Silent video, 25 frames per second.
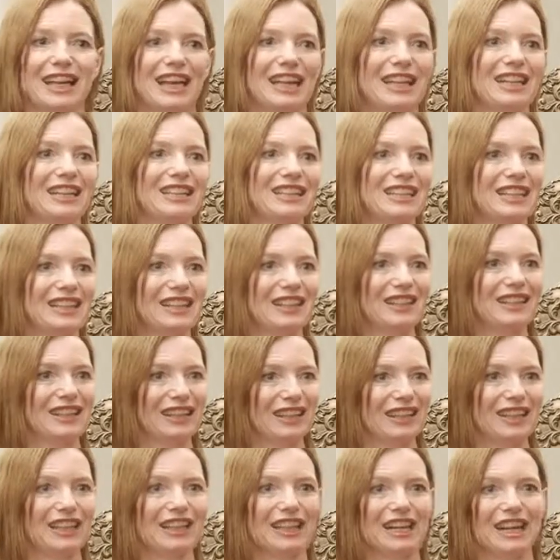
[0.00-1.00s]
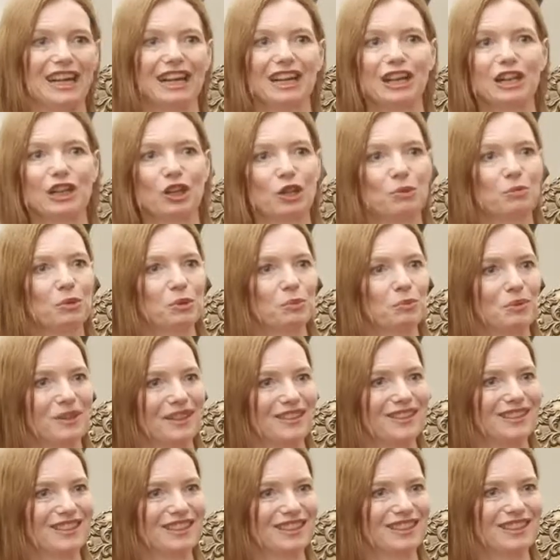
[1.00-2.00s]
and indeed the global
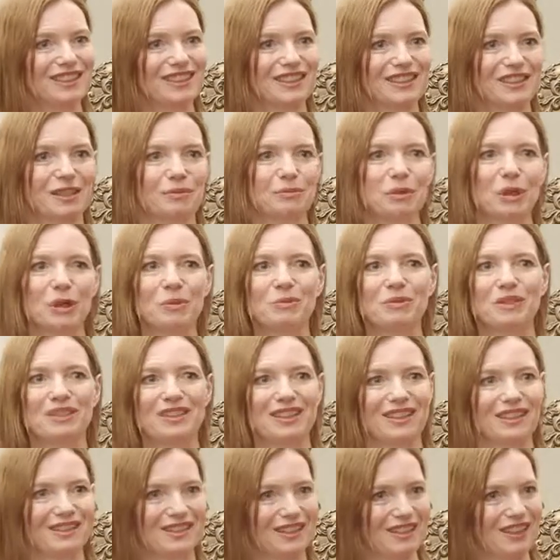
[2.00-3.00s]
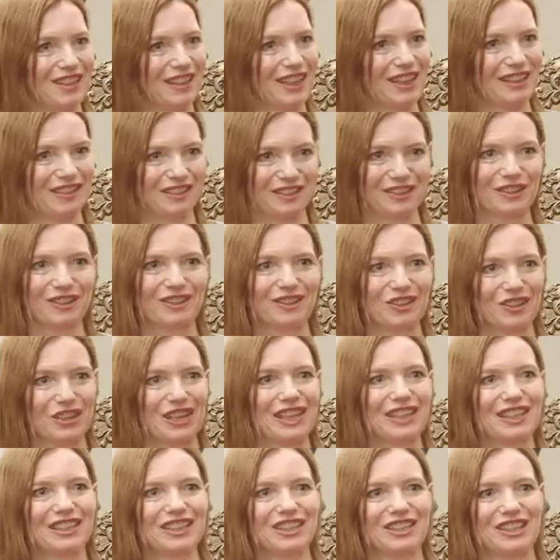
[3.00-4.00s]
president at the moment is an
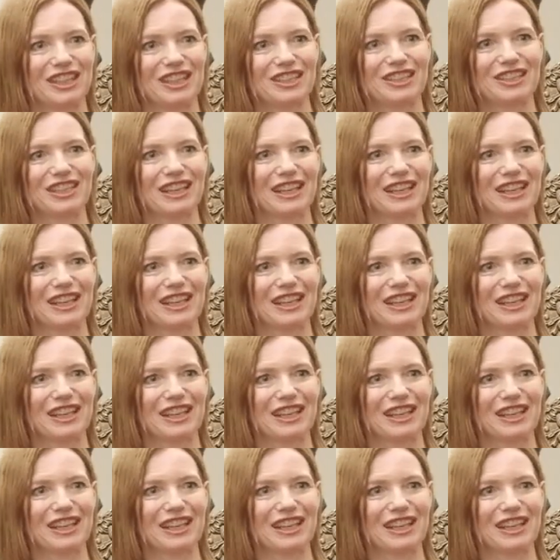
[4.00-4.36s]
Australian, Shesh